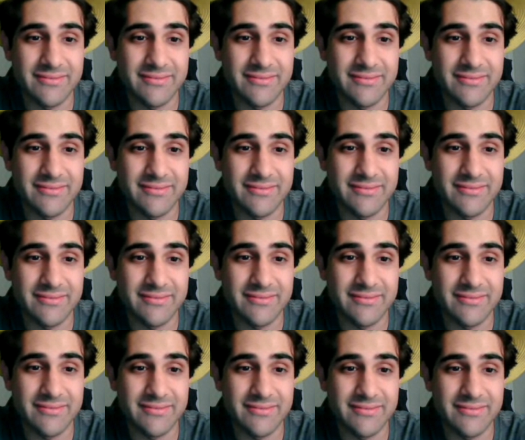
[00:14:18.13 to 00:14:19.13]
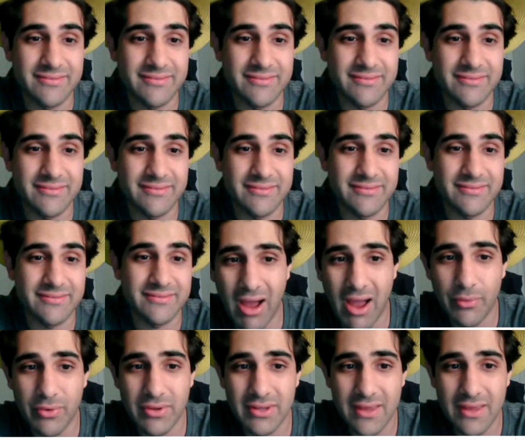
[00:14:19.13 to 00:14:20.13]
Not good. And, I
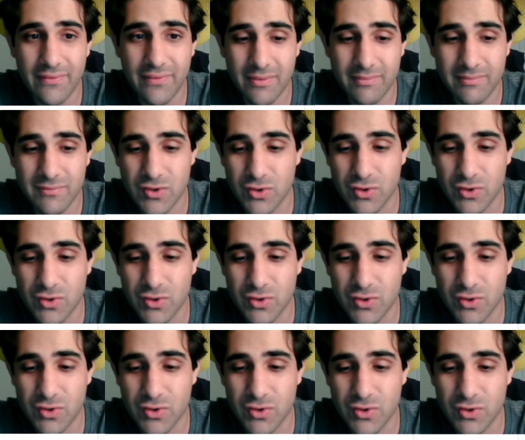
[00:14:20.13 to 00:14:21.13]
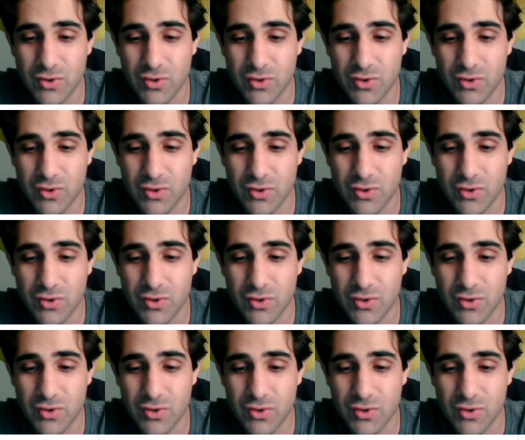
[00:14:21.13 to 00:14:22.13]
would give him 2 out of 10,
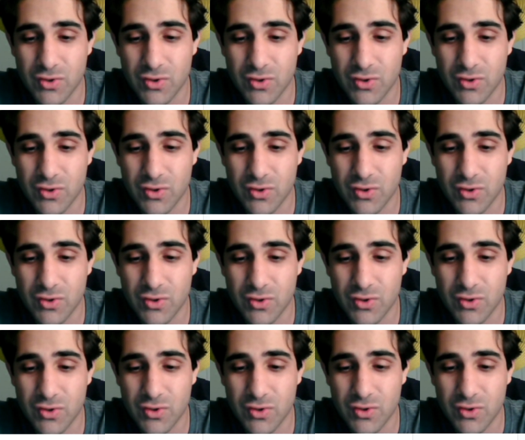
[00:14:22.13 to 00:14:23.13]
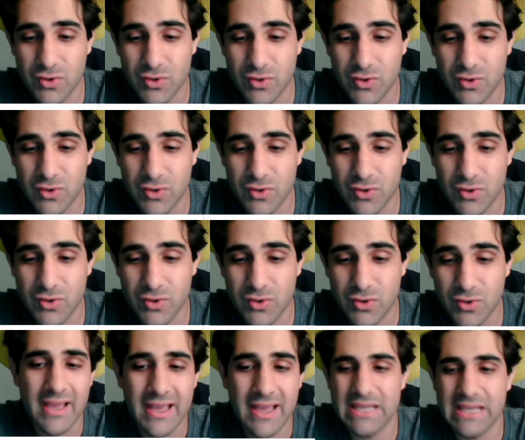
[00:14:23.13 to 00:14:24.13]
but that extra point is coming from
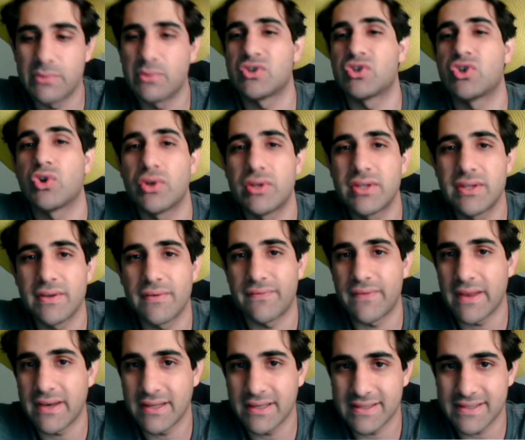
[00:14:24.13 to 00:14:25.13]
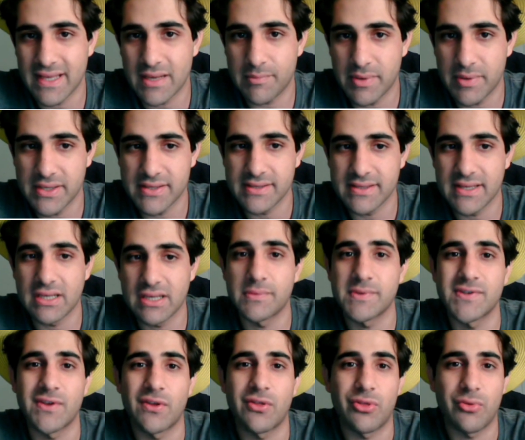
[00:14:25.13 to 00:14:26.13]
he was good defending set pieces, and he was
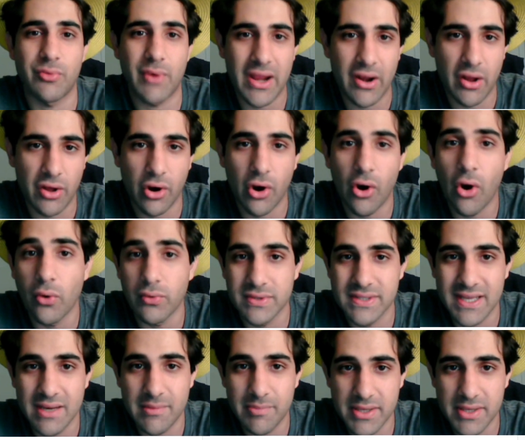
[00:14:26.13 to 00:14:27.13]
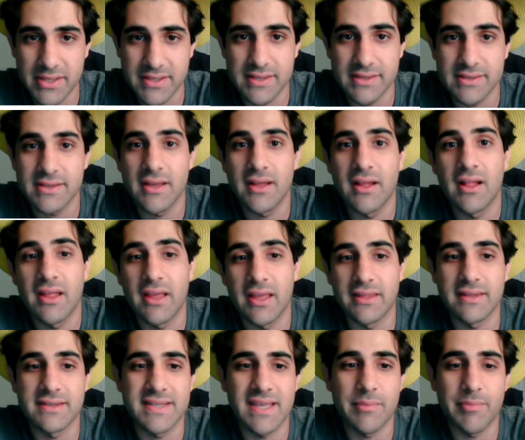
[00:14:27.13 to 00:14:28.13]
a threat on our own set pieces in
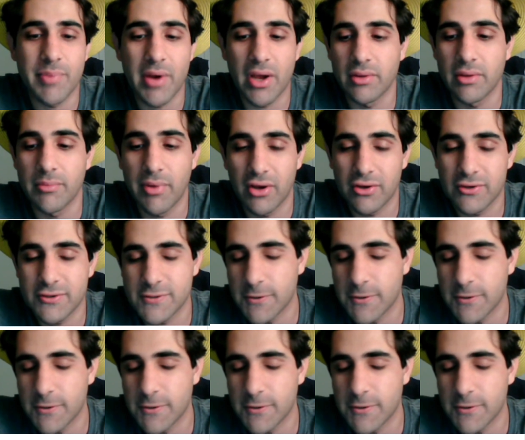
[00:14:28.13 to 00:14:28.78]
the St. Pauli box.